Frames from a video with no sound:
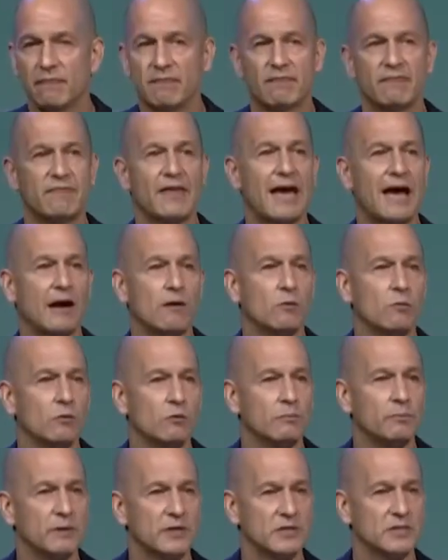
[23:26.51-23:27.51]
that
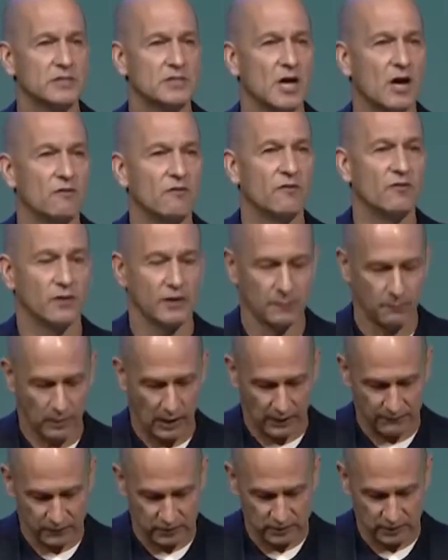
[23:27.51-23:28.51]
will be a self-fulfilling
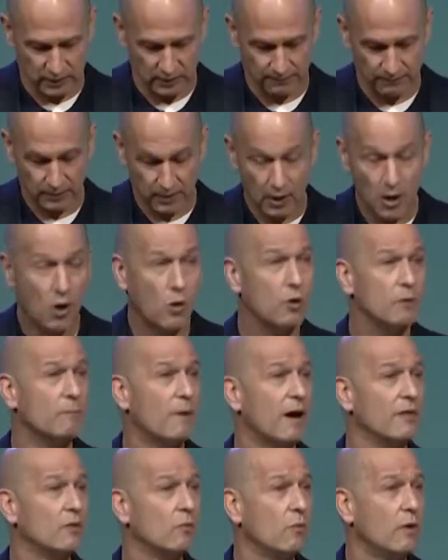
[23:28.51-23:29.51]
prophecy. Oh, and
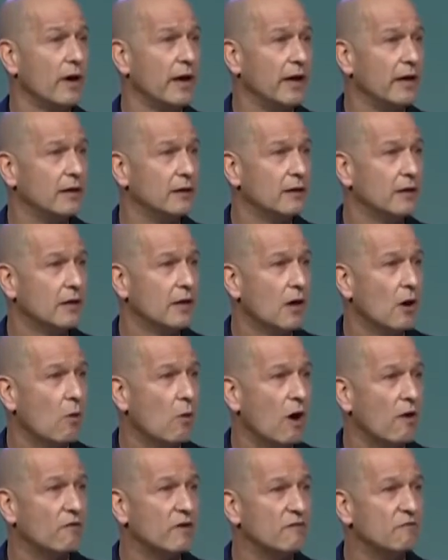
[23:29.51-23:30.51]
by the way,
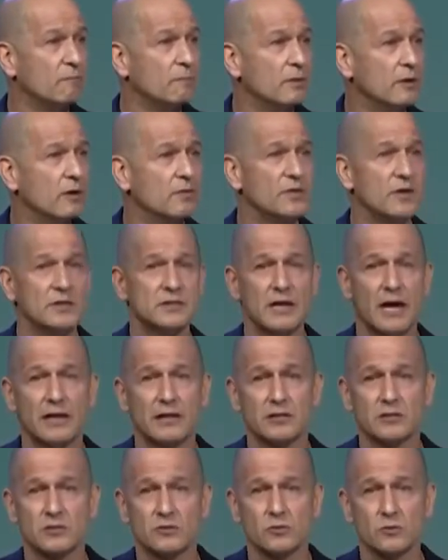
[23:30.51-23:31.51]
while we've built these
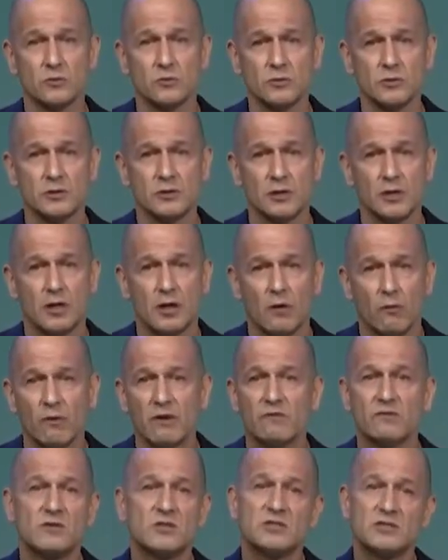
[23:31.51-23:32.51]
80 schools,
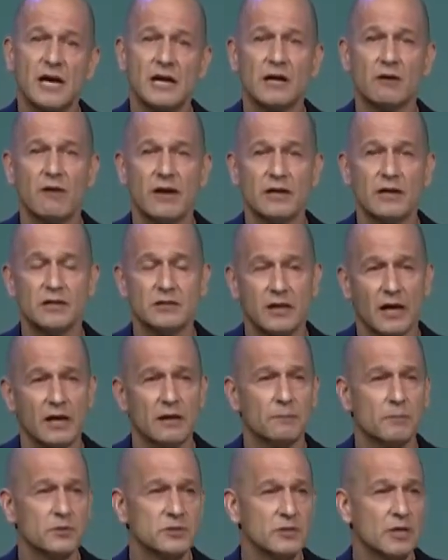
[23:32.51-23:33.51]
we've generated
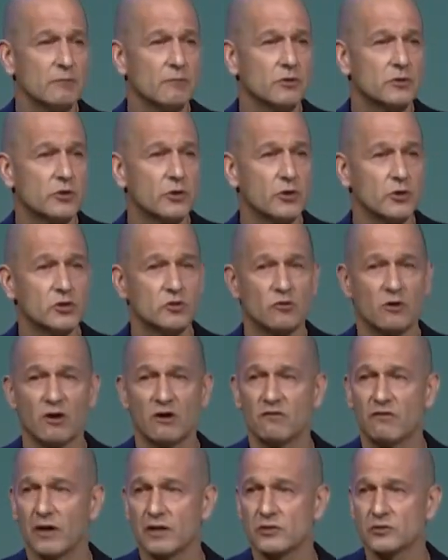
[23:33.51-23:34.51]
10% returns for our
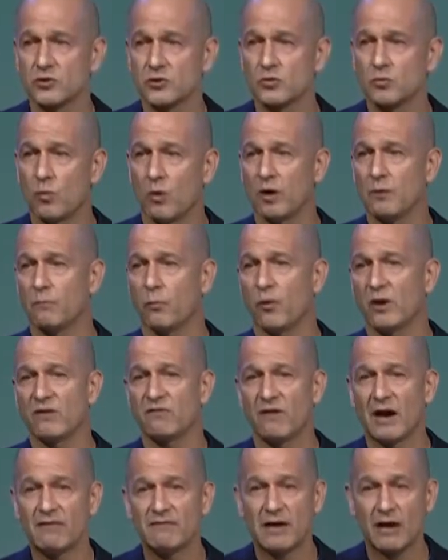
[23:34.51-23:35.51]
investors,
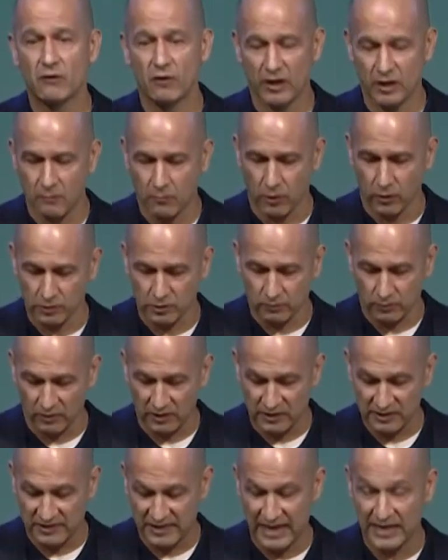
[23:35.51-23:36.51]
1.5 equity multiple
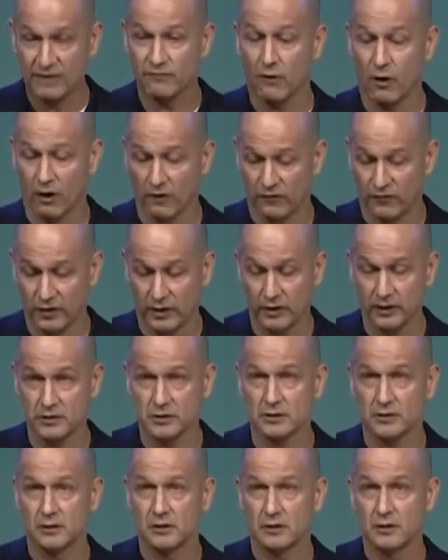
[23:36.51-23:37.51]
net of all
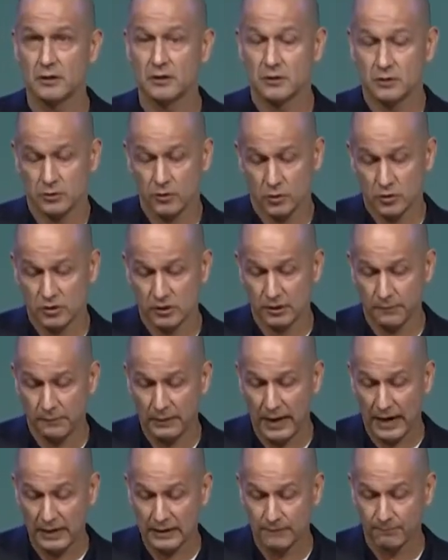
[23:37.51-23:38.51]
fees. Social
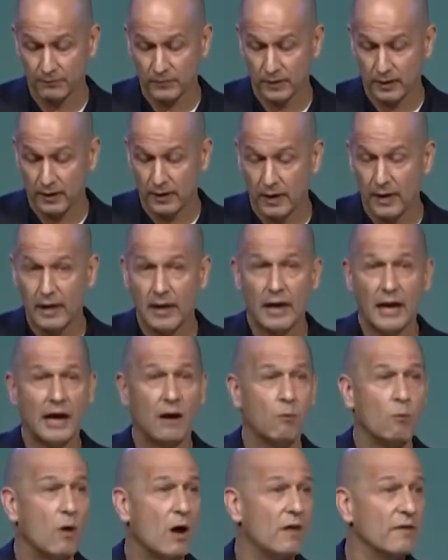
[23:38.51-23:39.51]
impact.
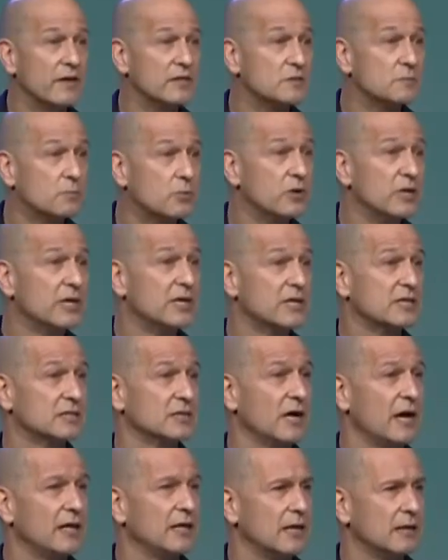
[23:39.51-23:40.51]
And while that's pretty
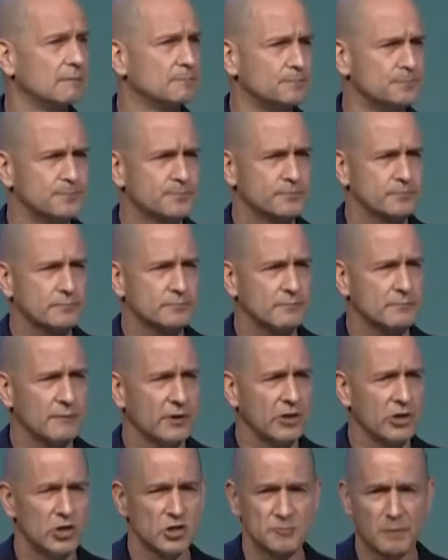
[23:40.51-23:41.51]
exciting,
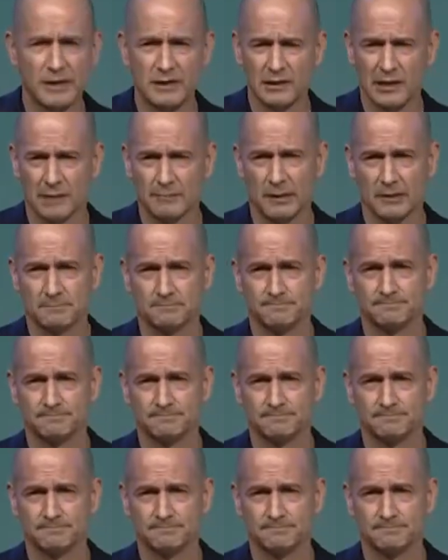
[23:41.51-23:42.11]
here's my dilemma,